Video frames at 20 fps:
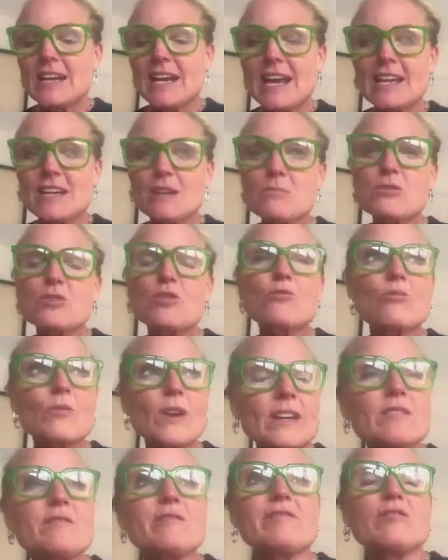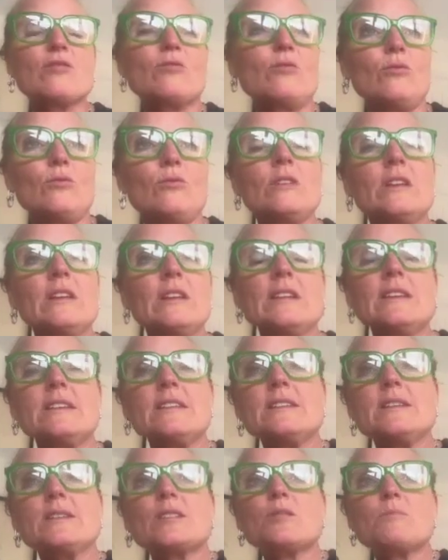I'm grateful
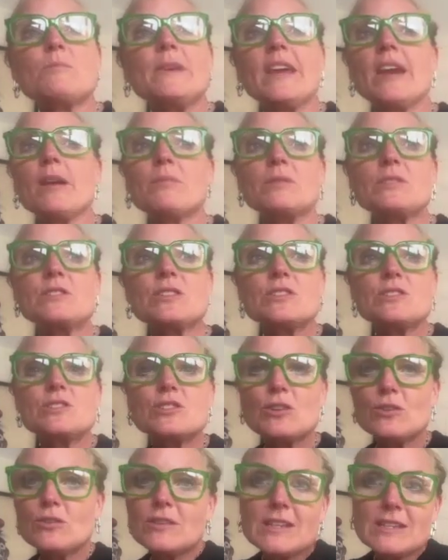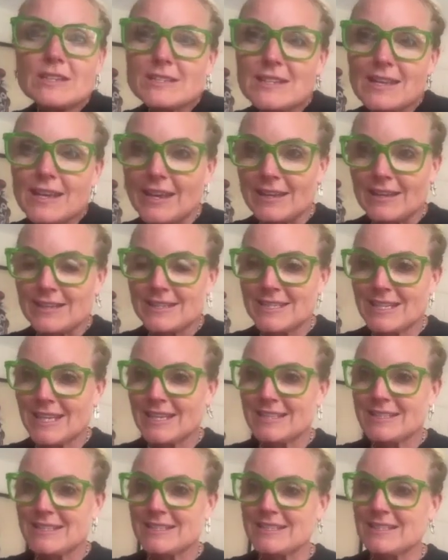to be able to do these things,
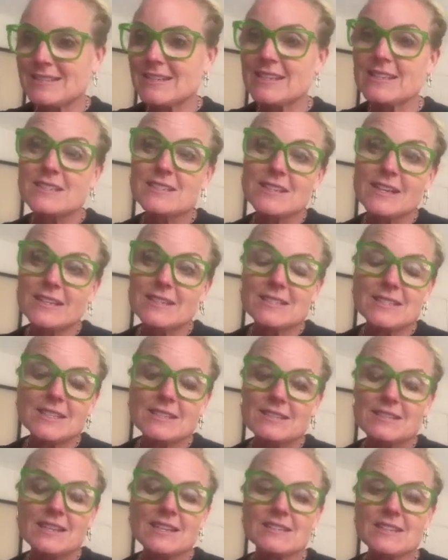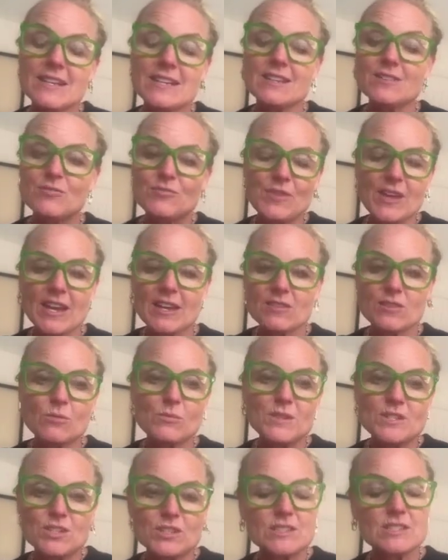and things like If Then, that
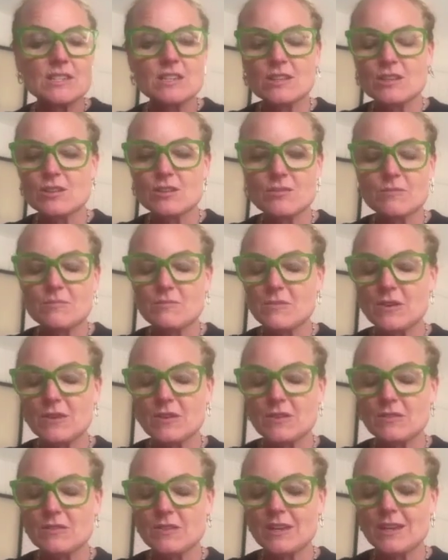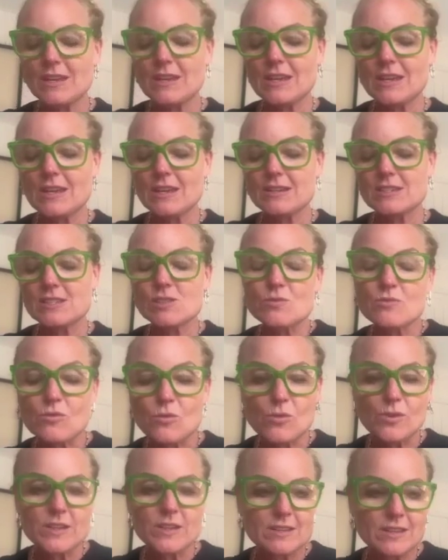we just did at the
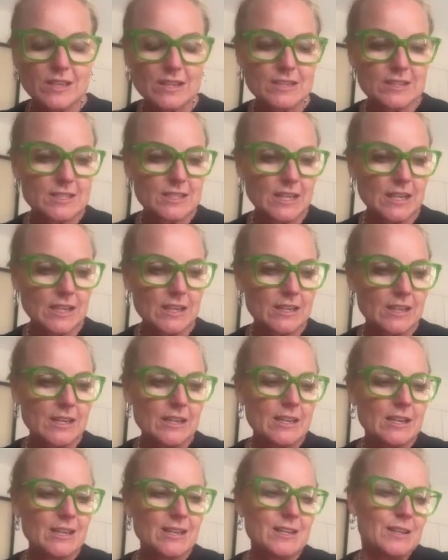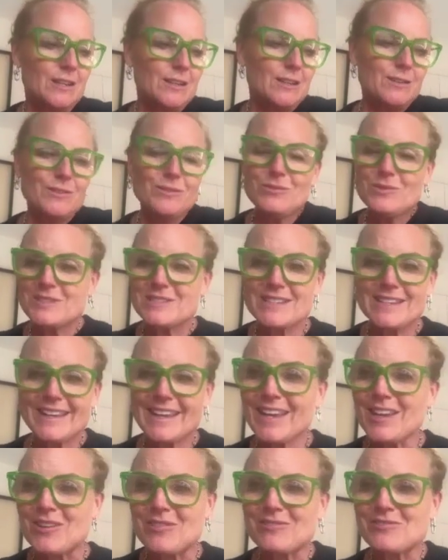Savoy Theatre, was a
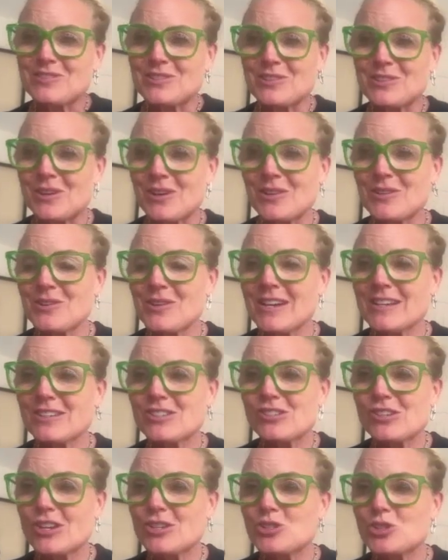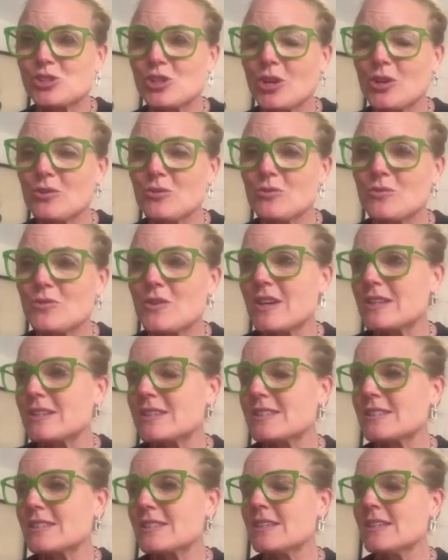gift. A show
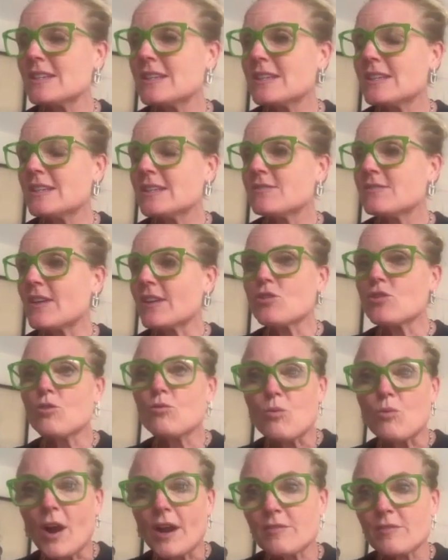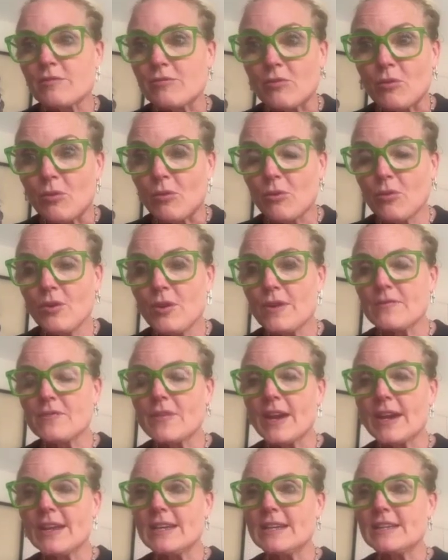that you're right for,
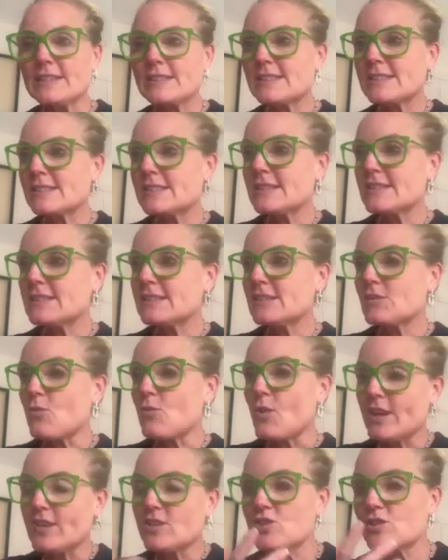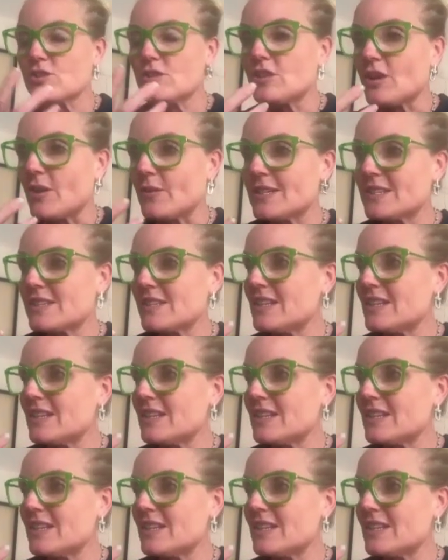that is quite, it